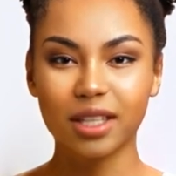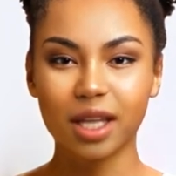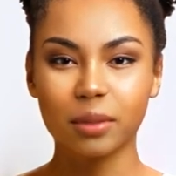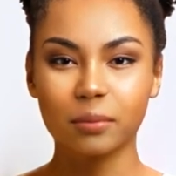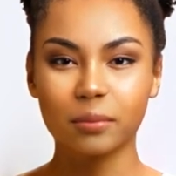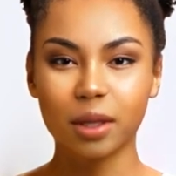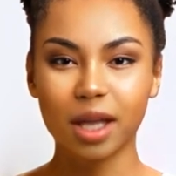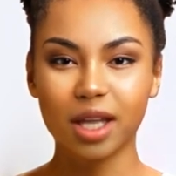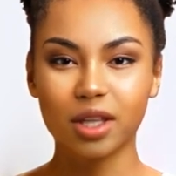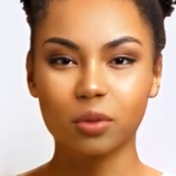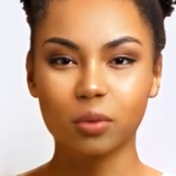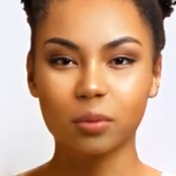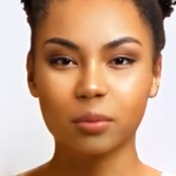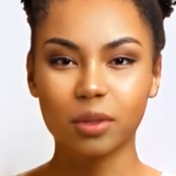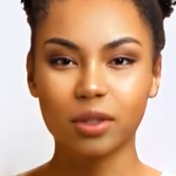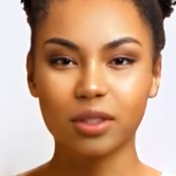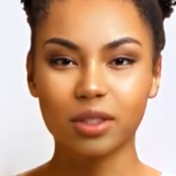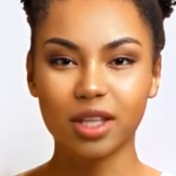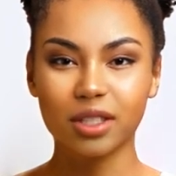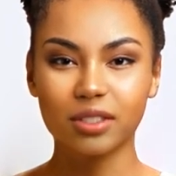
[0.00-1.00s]
Emmanuel
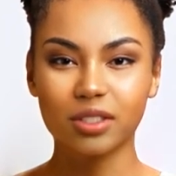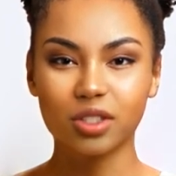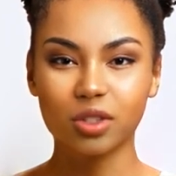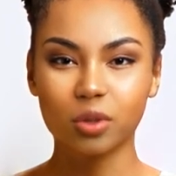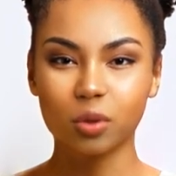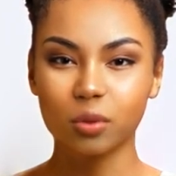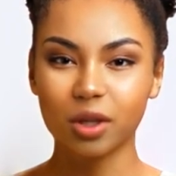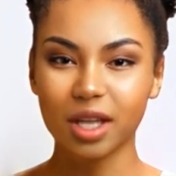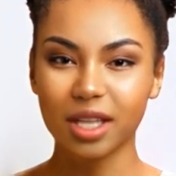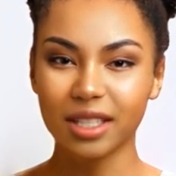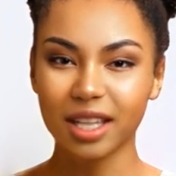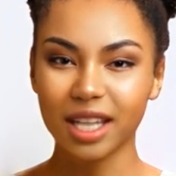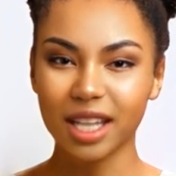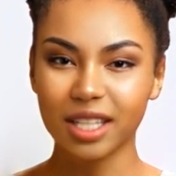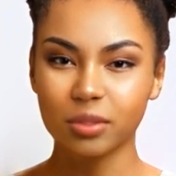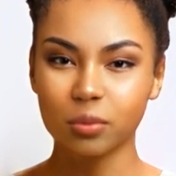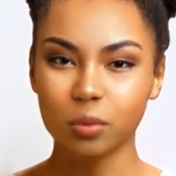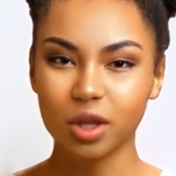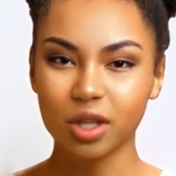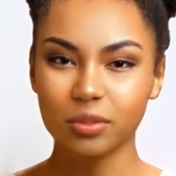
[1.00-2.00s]
Mudiay's story
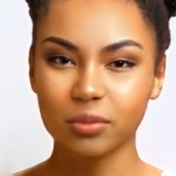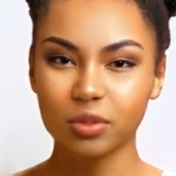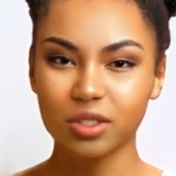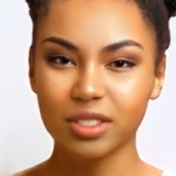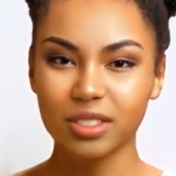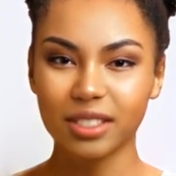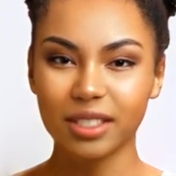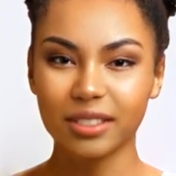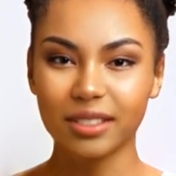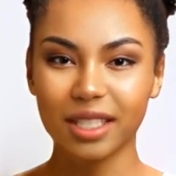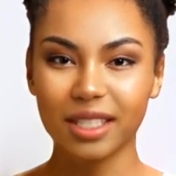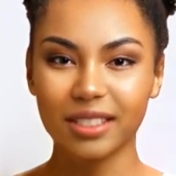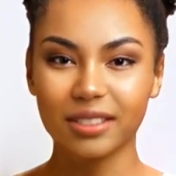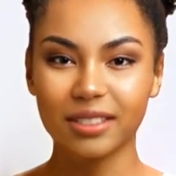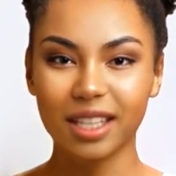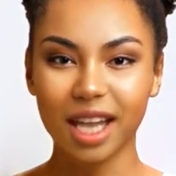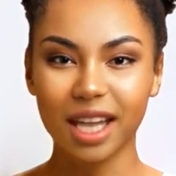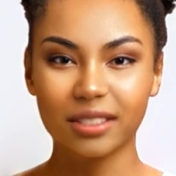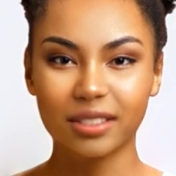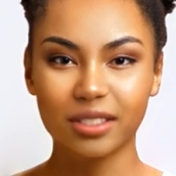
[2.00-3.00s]
is one of
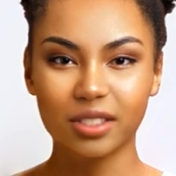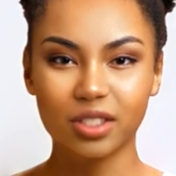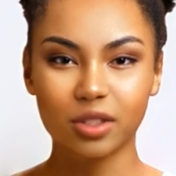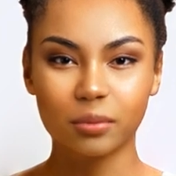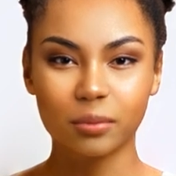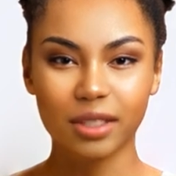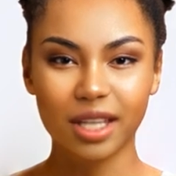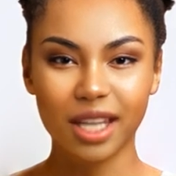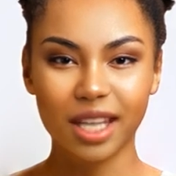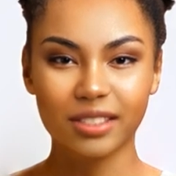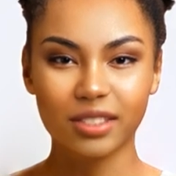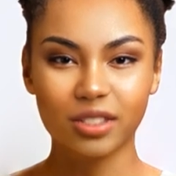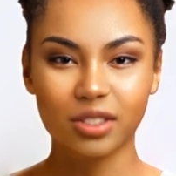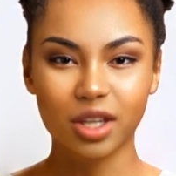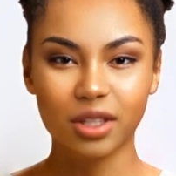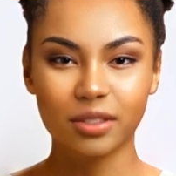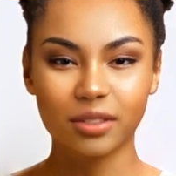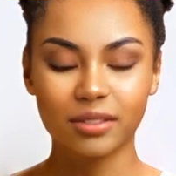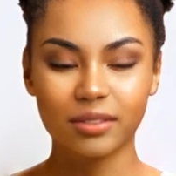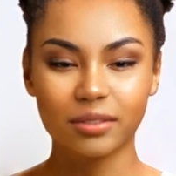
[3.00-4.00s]
resilience and
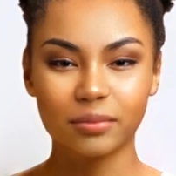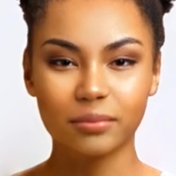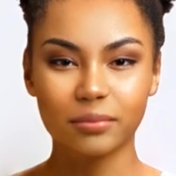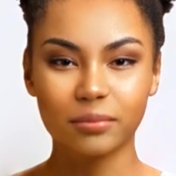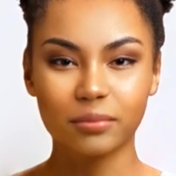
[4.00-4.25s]
determination.